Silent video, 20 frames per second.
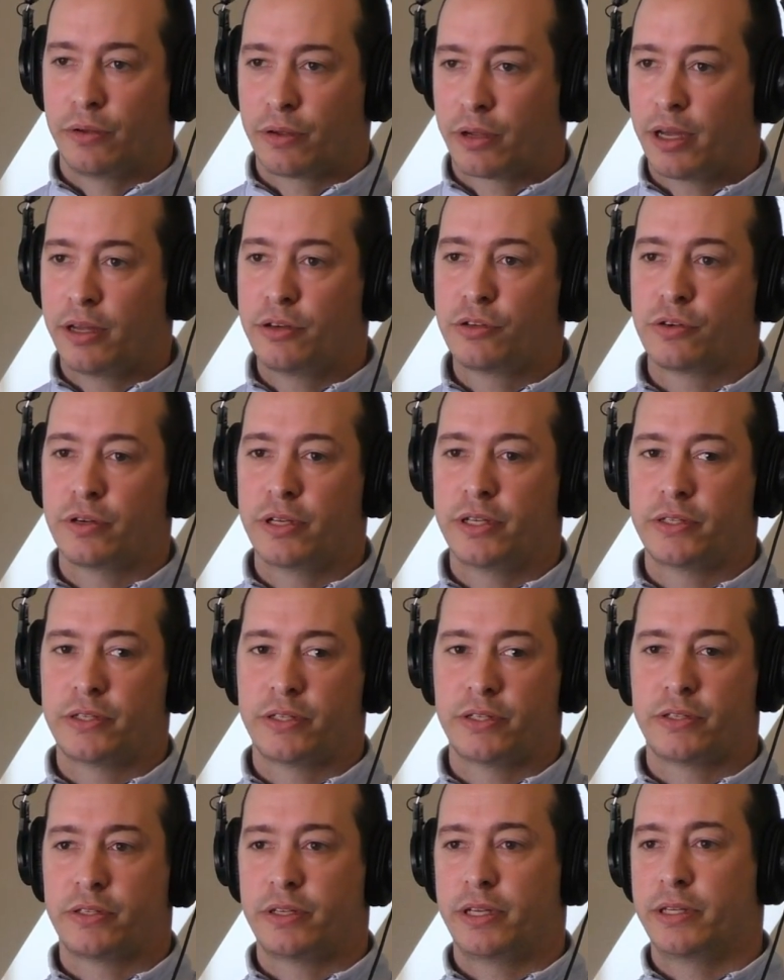
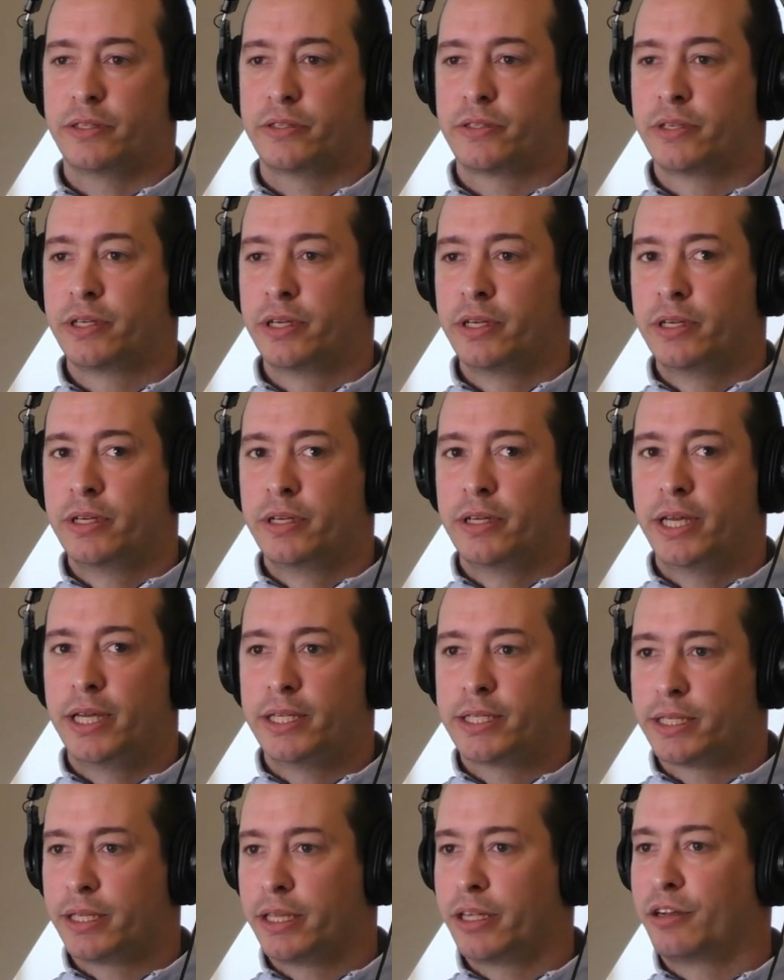countries.
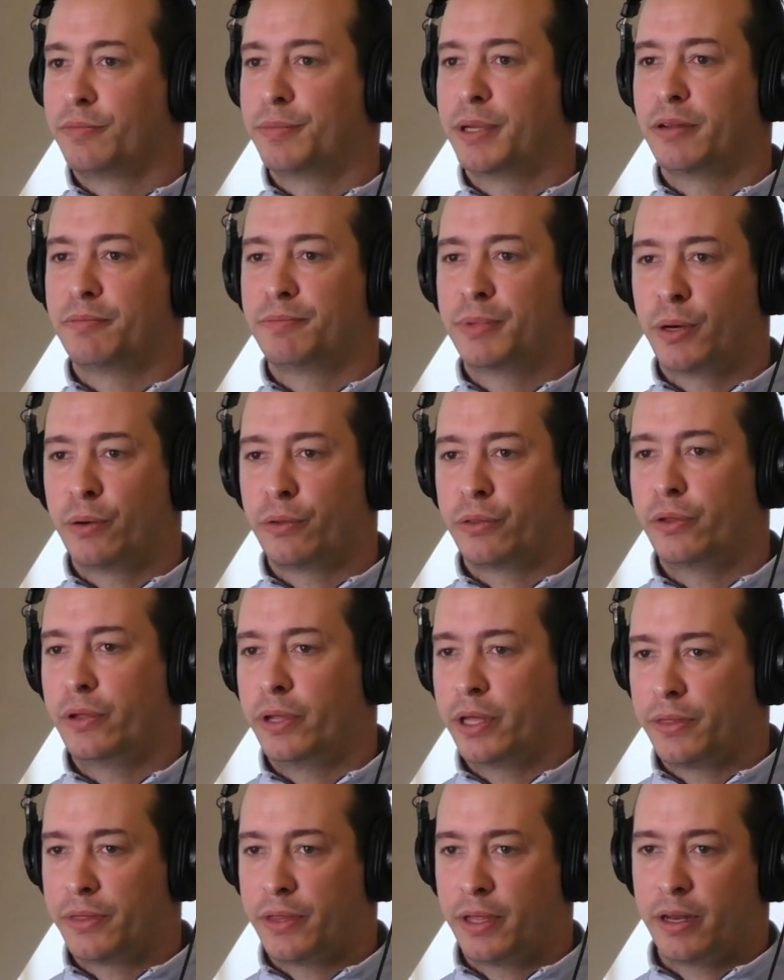It's a little bit of both. You
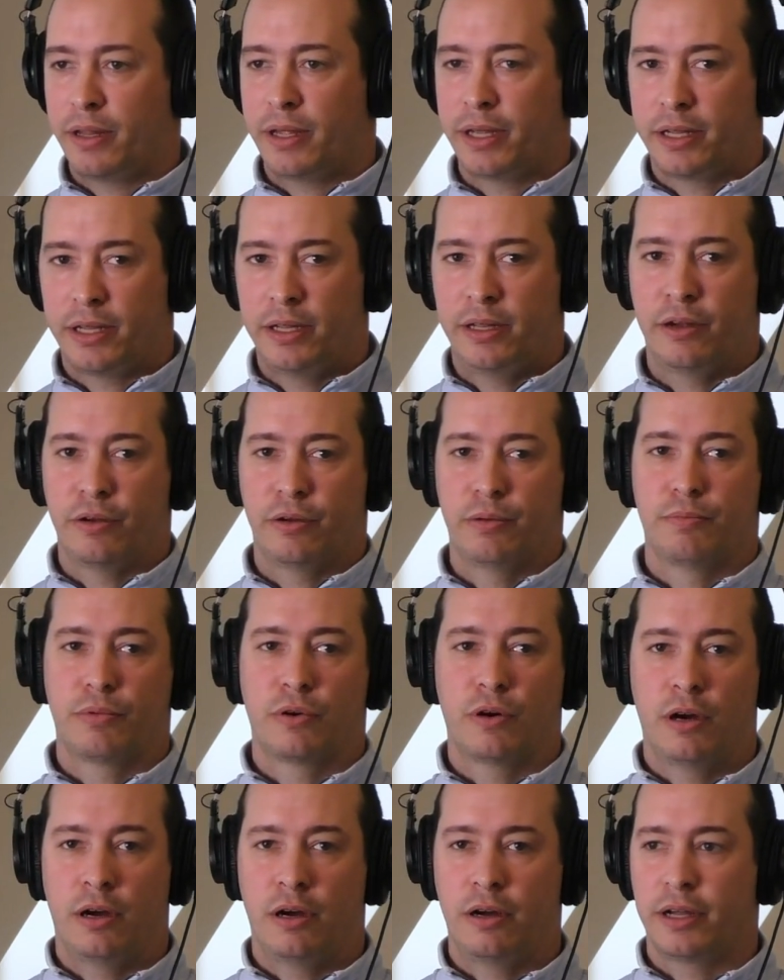get that like here in
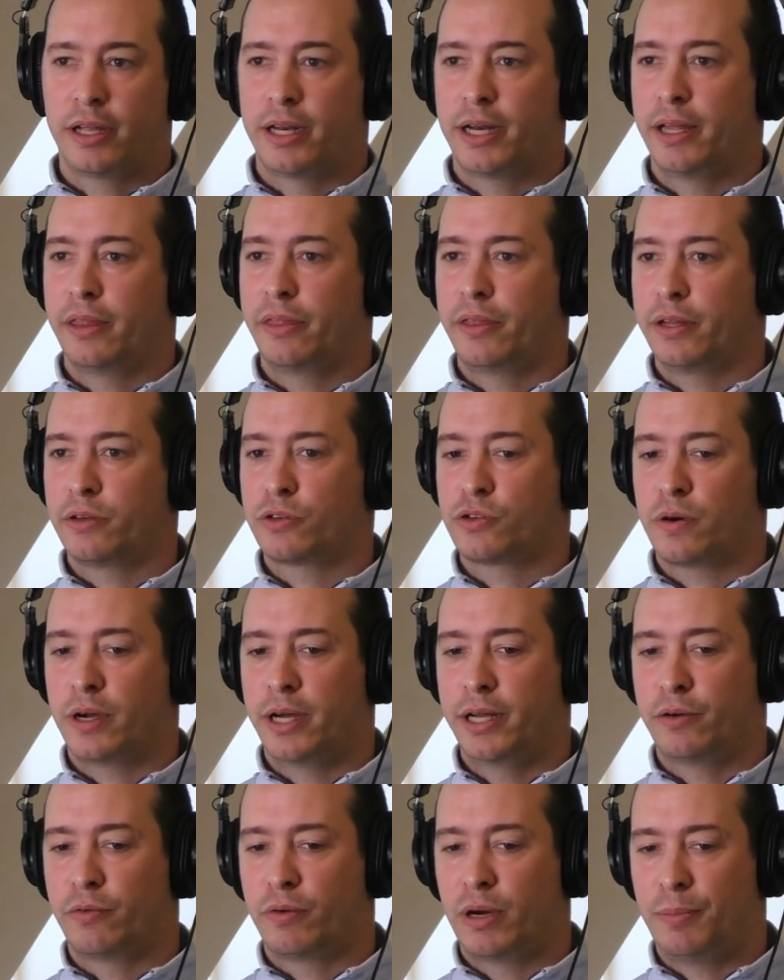Prague, and I think
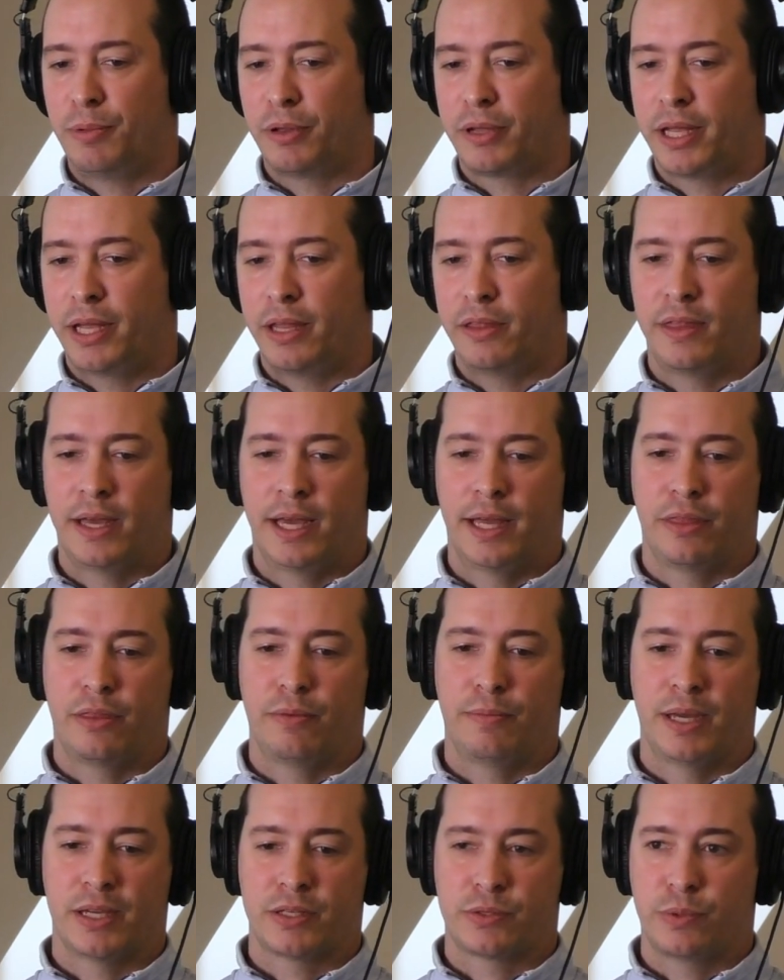trying to replicate that,
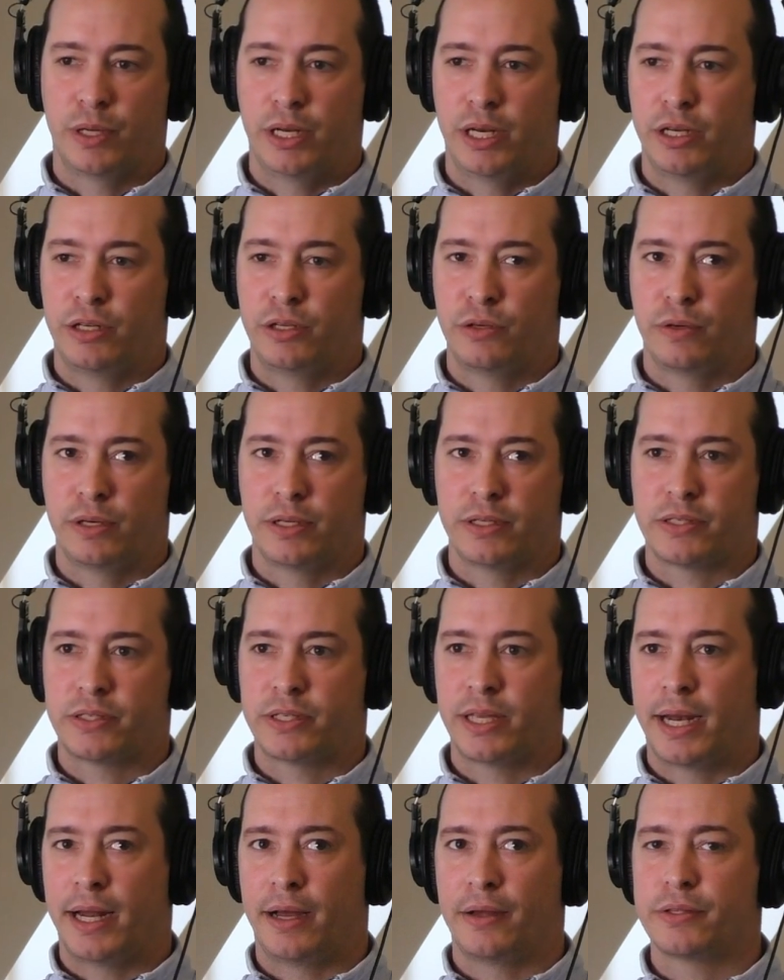the best way to do it is
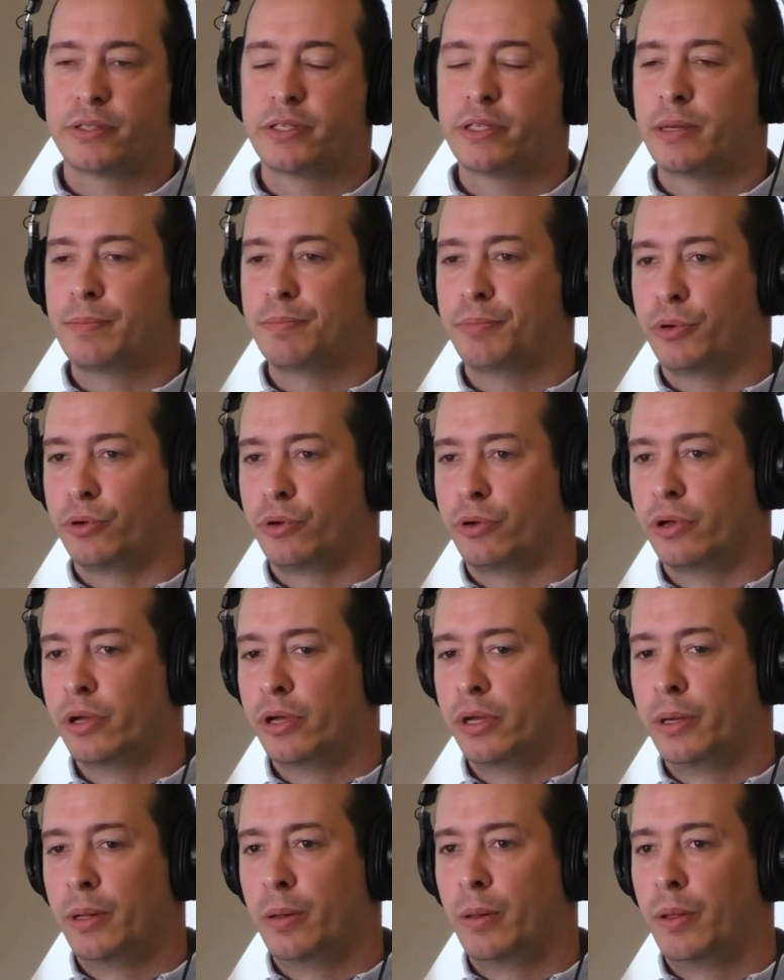set out simple
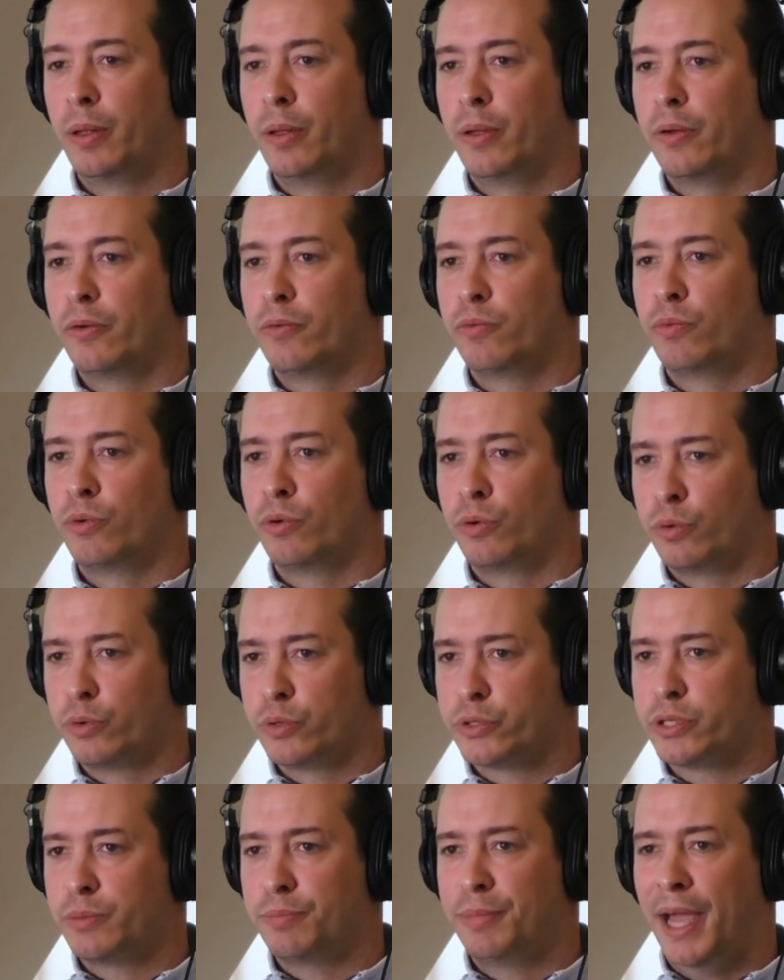
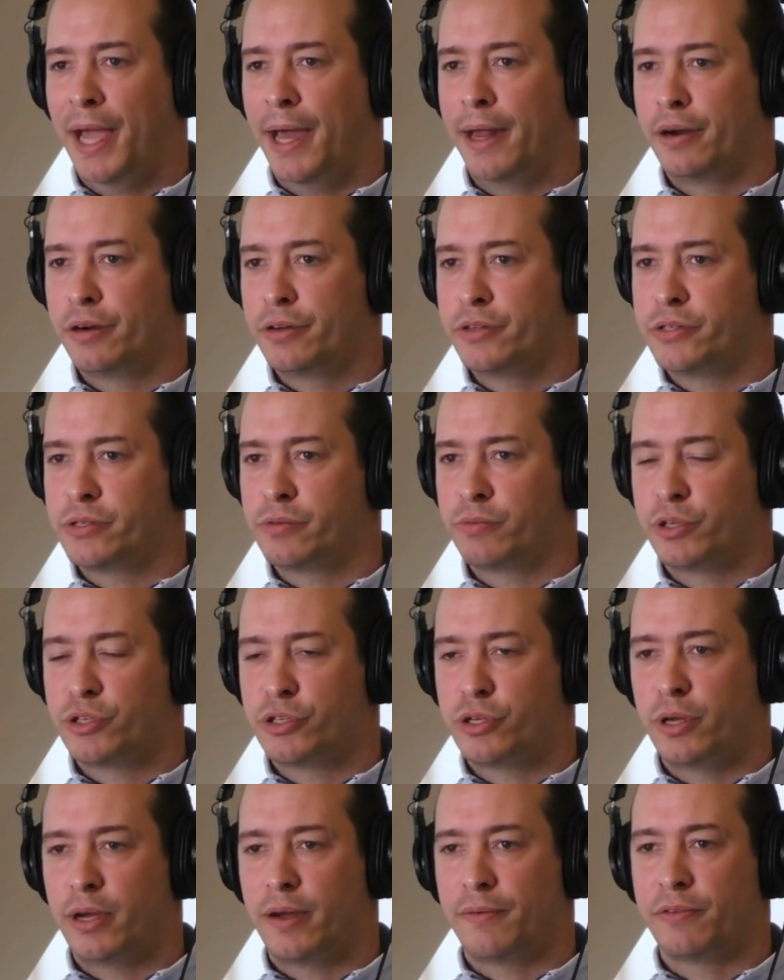rules and patterns in
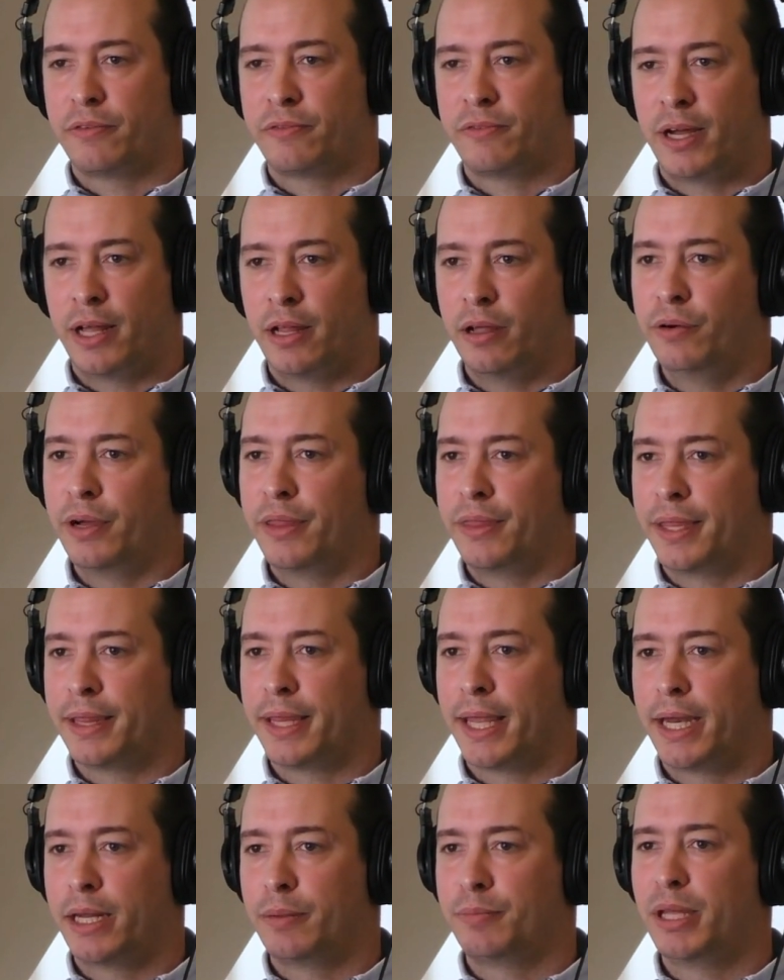which you have to follow, and then
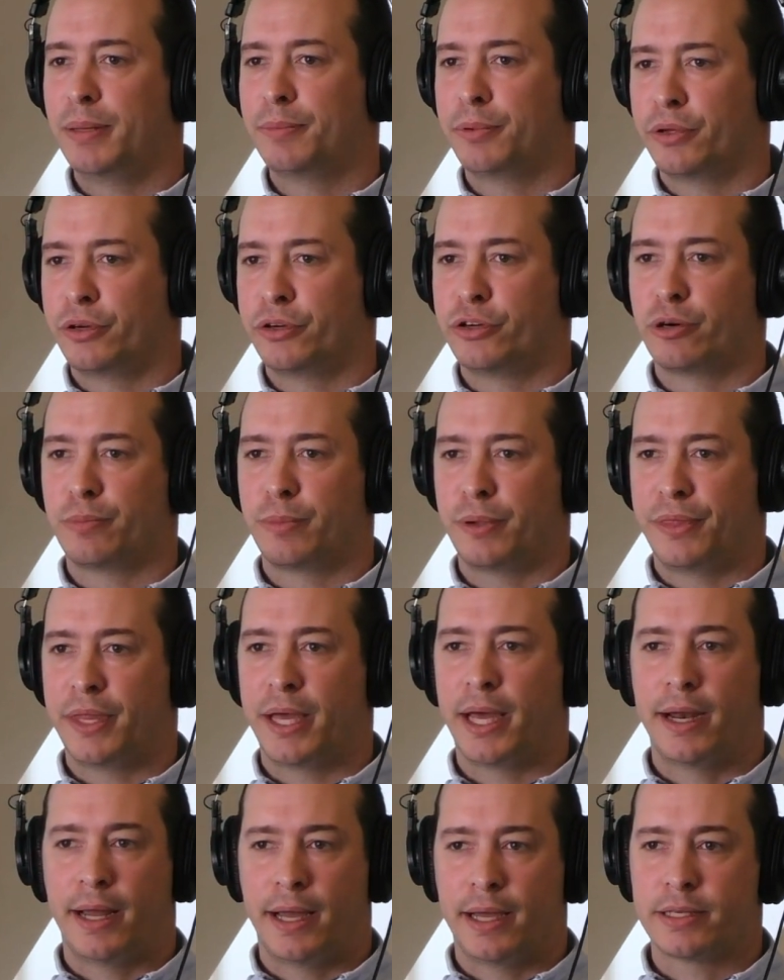letting people interpret
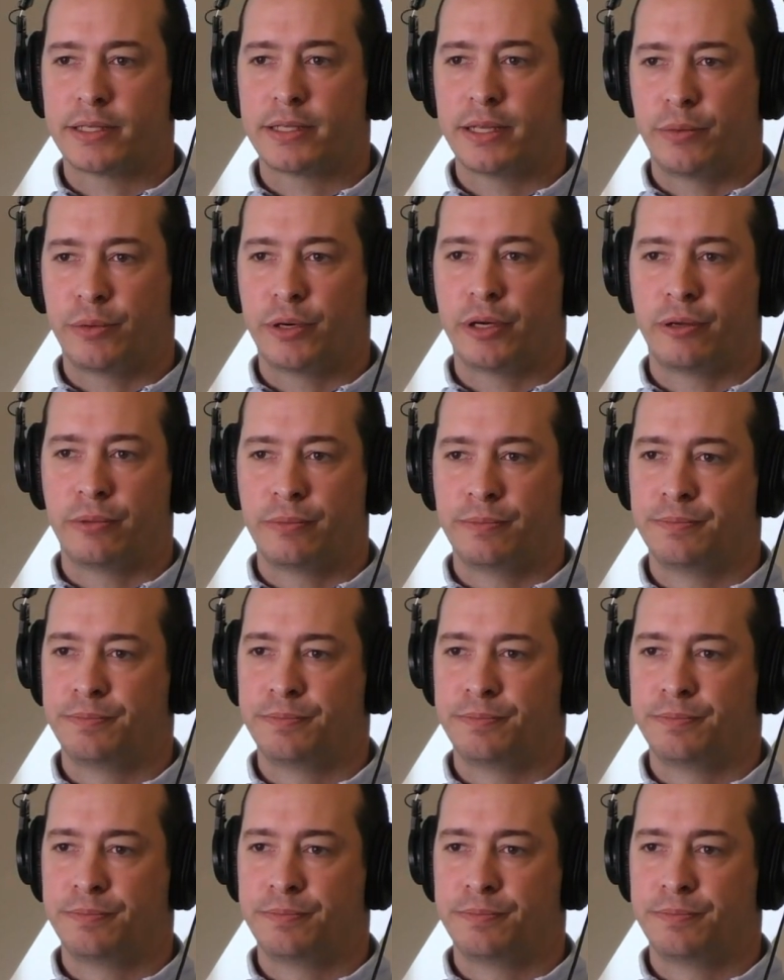that as they will.